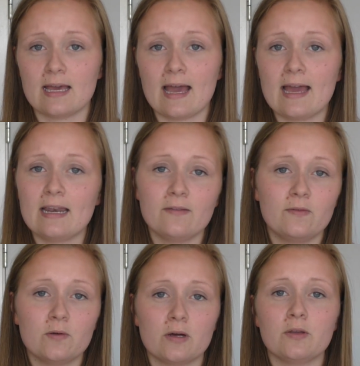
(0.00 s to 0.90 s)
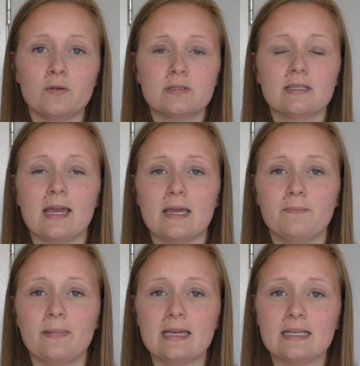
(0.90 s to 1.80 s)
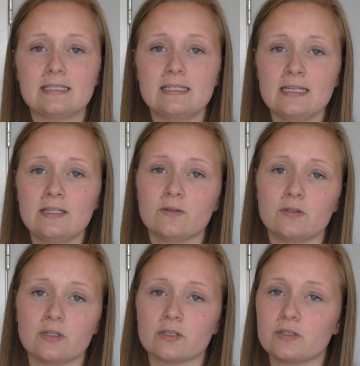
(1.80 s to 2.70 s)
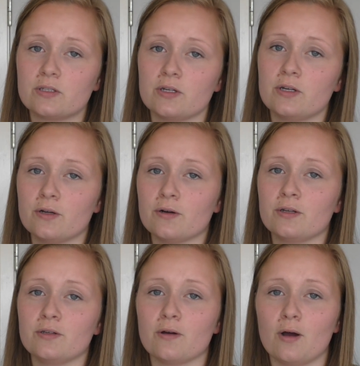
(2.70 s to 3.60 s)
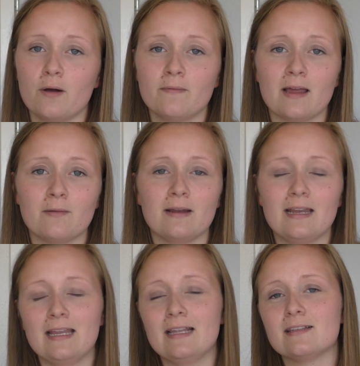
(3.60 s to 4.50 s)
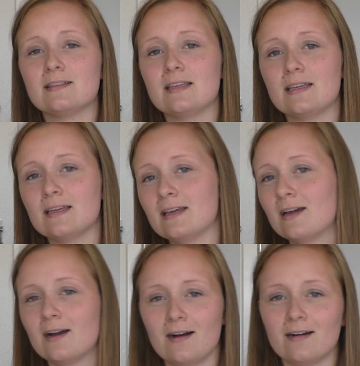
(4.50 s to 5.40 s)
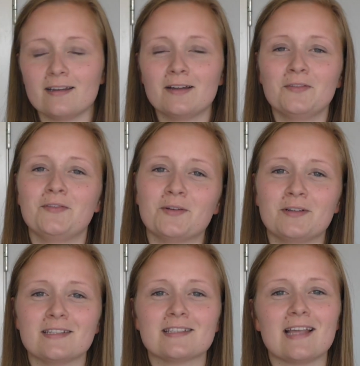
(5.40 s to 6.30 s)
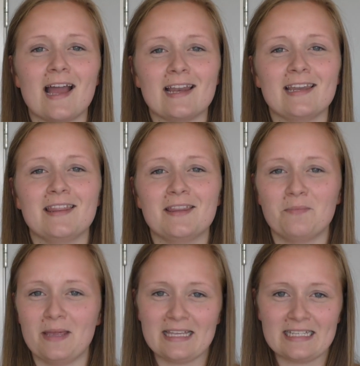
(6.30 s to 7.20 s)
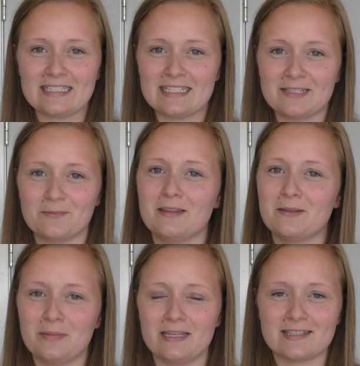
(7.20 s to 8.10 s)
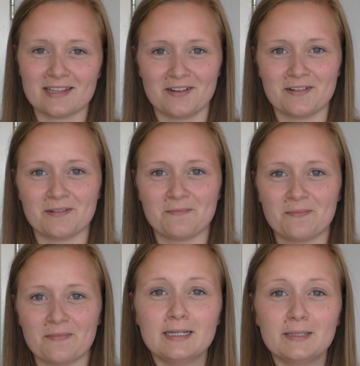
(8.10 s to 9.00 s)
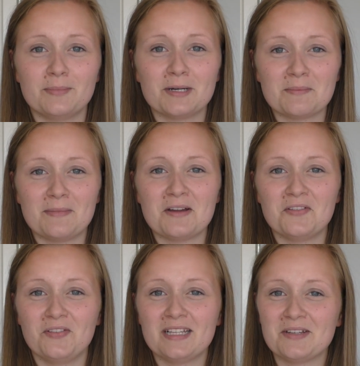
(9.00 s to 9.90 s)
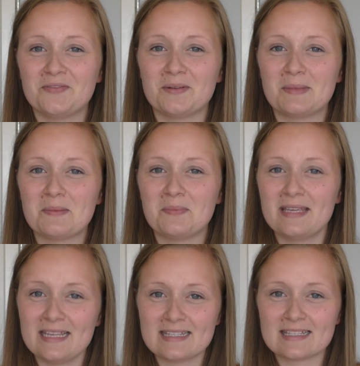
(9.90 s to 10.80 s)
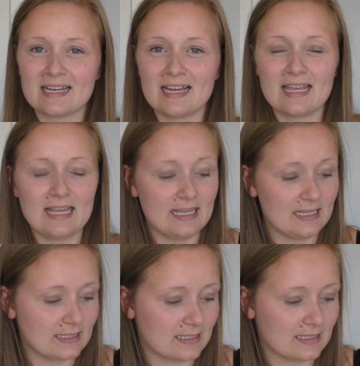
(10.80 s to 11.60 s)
And if you are using a baking sheet, you can just turn on your oven, and when it is hot enough, you can just add in the baking sheet with the pizza on. But my filling for my pizza is